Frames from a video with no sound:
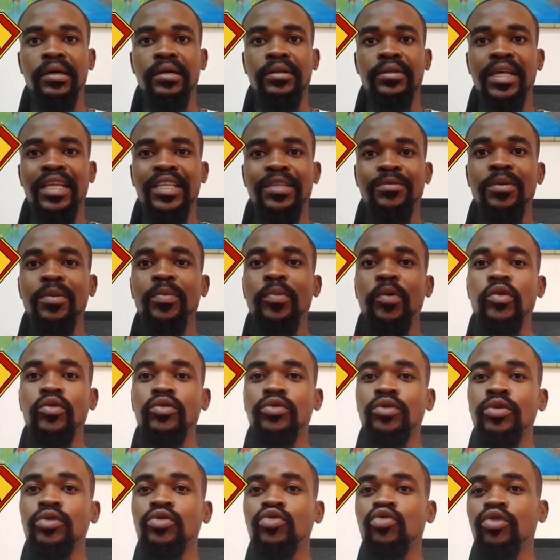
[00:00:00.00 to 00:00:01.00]
that people
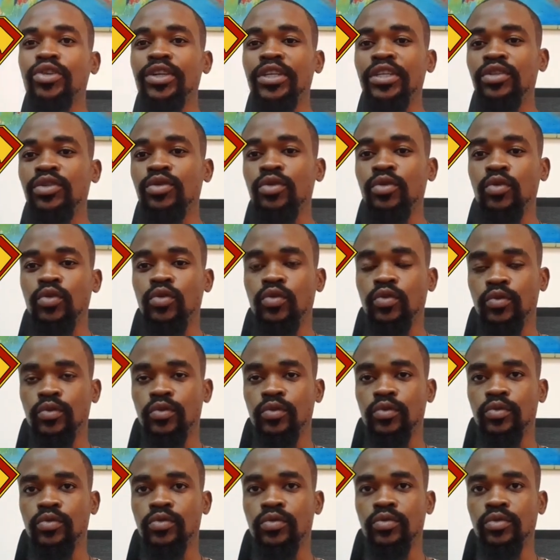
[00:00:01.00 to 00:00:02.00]
don't really know,
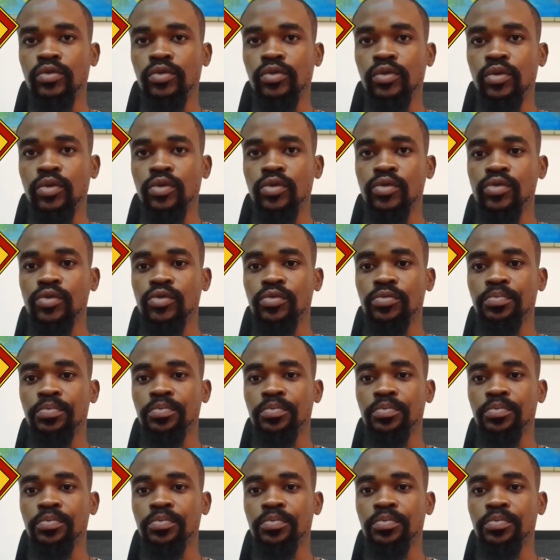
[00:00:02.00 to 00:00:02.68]
you know,